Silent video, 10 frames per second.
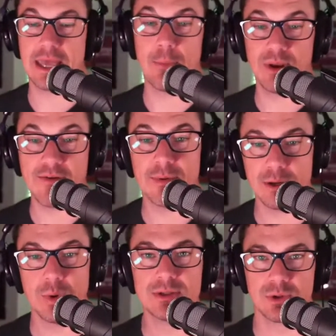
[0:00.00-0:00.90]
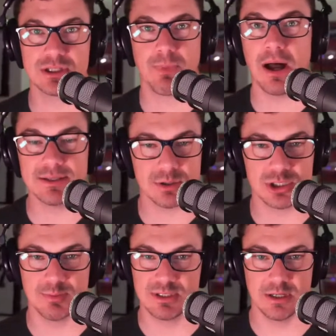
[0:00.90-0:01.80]
And when everybody wins with a
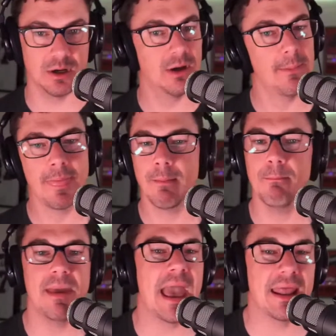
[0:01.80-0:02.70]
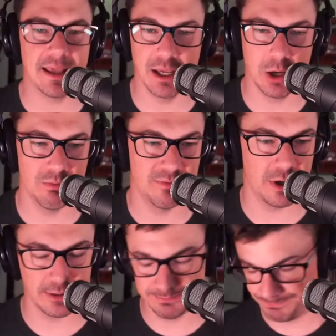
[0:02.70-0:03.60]
sponsorship deal, man, it can go
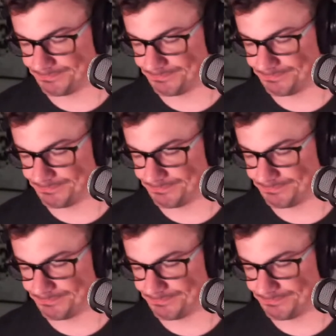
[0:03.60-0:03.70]
far.